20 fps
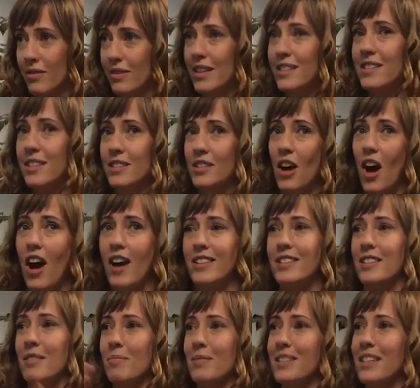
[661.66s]
this is
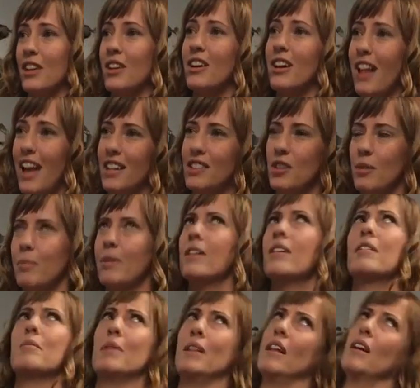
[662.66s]
awesome. So your clients are going to be